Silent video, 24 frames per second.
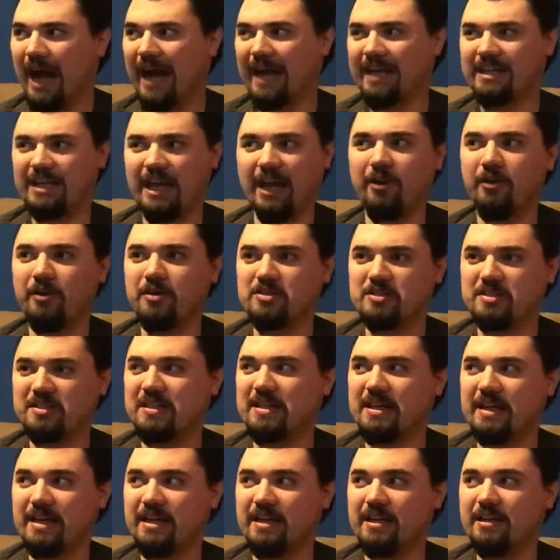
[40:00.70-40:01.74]
I
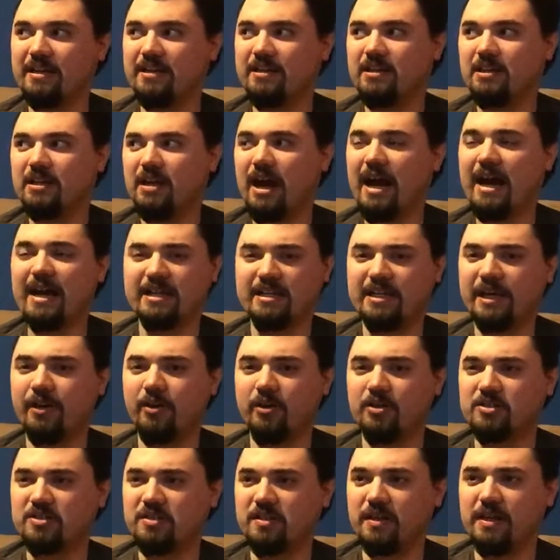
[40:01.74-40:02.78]
guarantee. Yeah. I
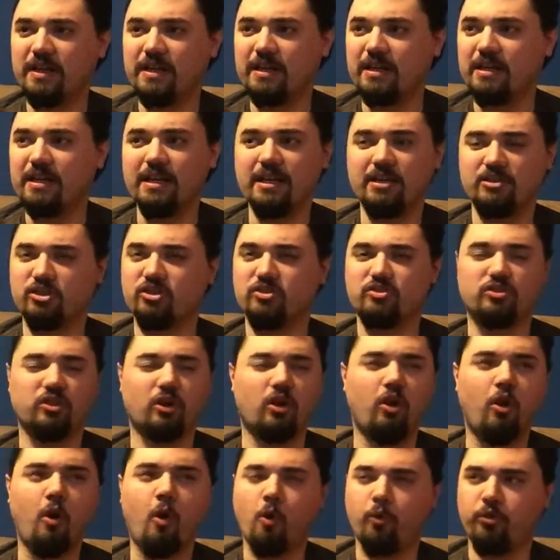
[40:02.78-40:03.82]
guarantee. It just the
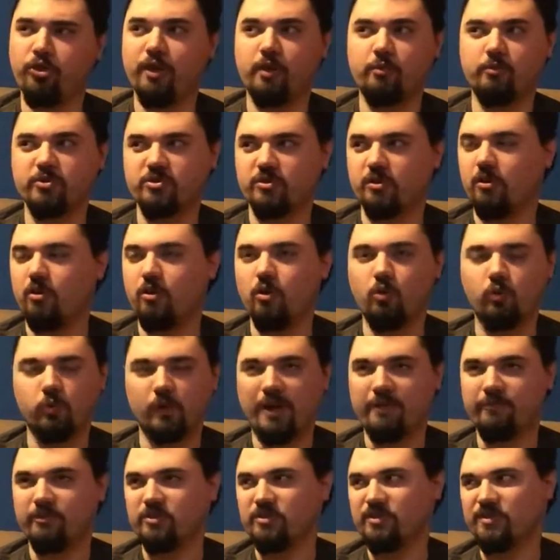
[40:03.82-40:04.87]
whole thing was a whole
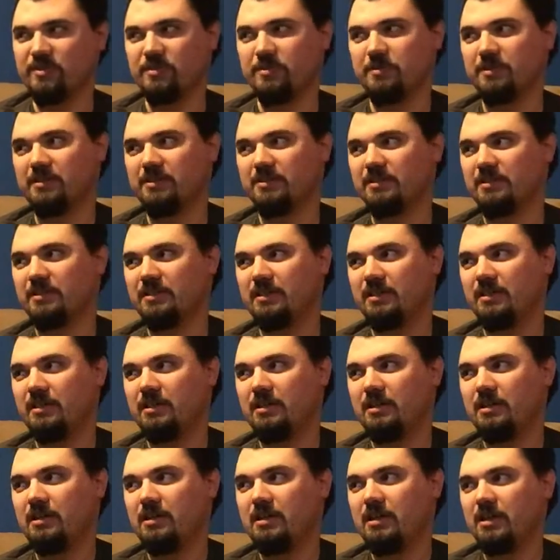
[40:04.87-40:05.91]
reference to it
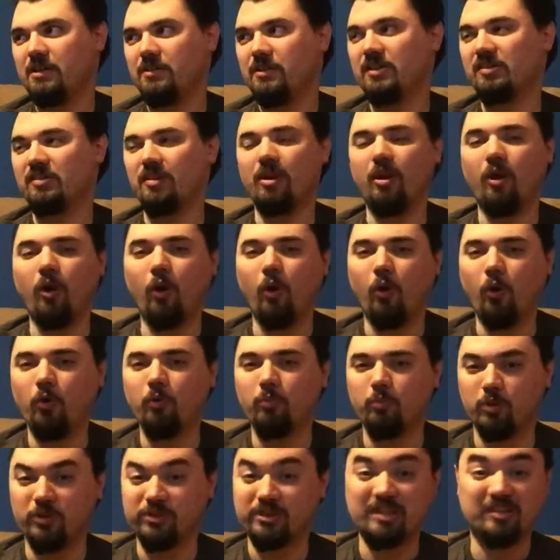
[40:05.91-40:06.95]
this
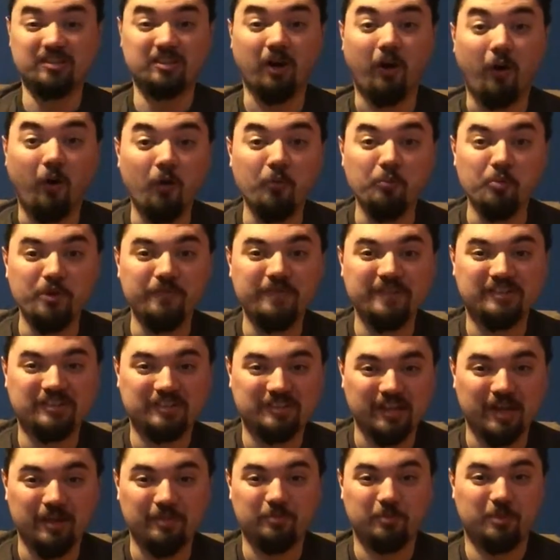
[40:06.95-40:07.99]
whole what this whole movie
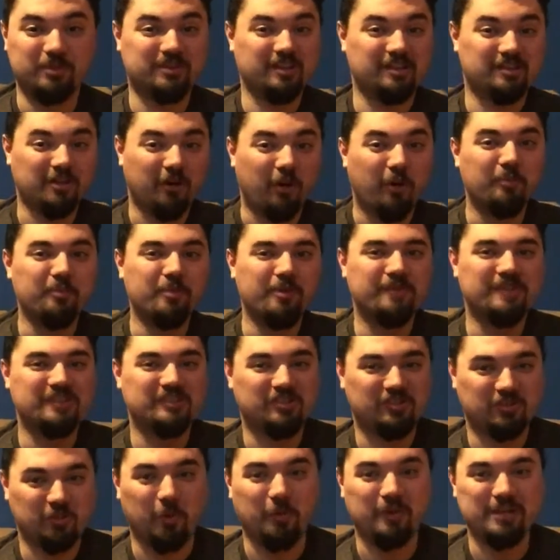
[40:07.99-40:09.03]
stem what this whole movie
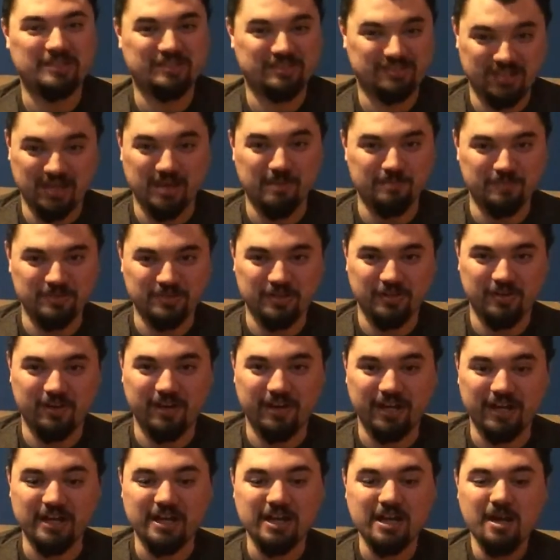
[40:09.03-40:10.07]
story stems
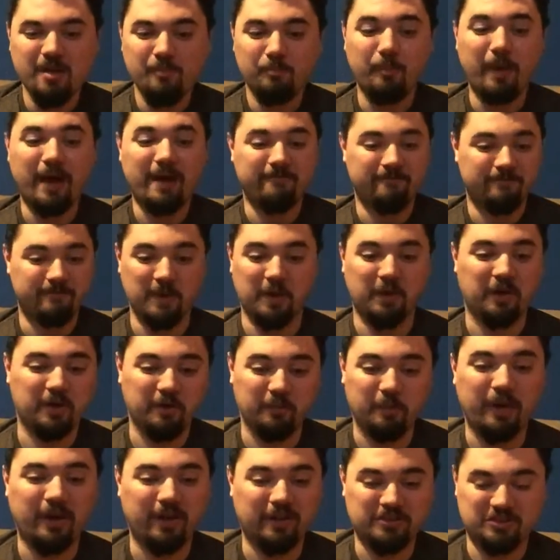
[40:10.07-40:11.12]
on might very
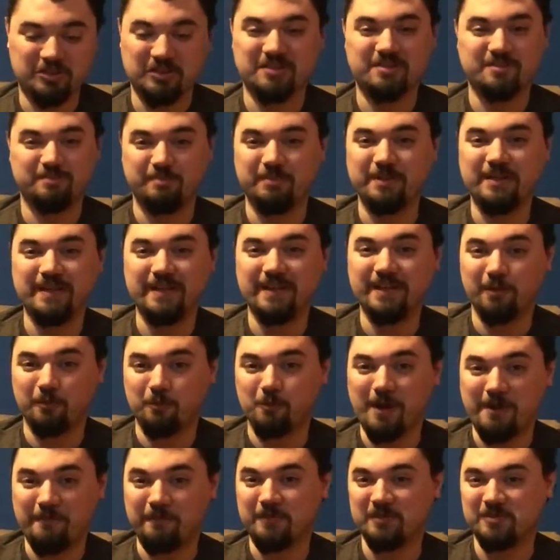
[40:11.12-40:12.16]
well just be a
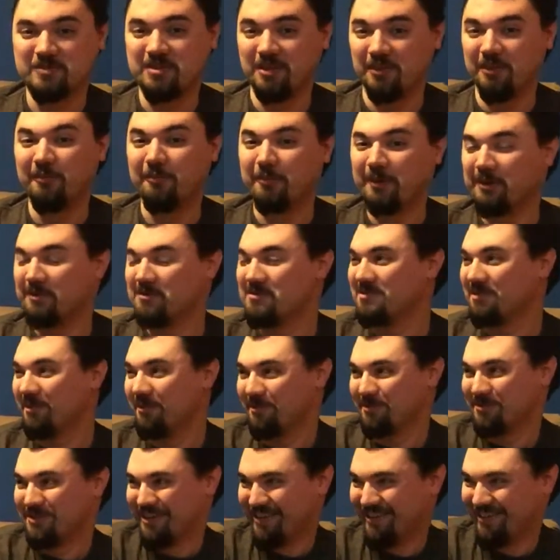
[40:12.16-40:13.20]
reference to the Winter
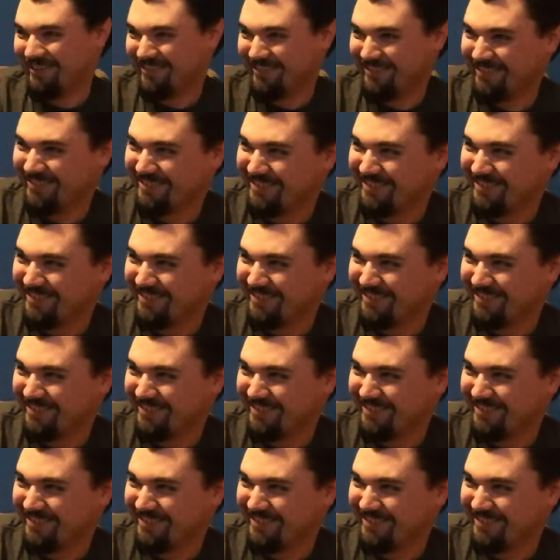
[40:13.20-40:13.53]
Soldier.